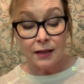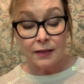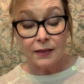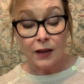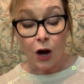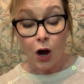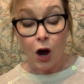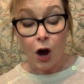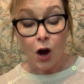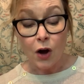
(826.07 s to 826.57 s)
The
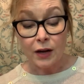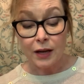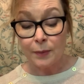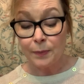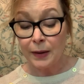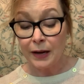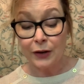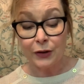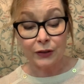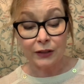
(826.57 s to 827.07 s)
hawk
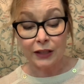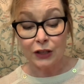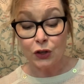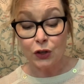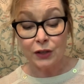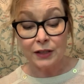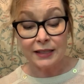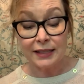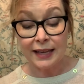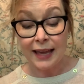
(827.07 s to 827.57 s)
apparently
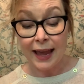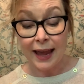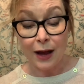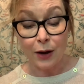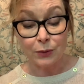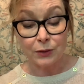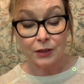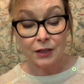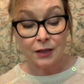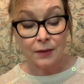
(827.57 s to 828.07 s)
couldn't
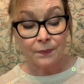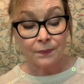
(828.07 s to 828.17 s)
count.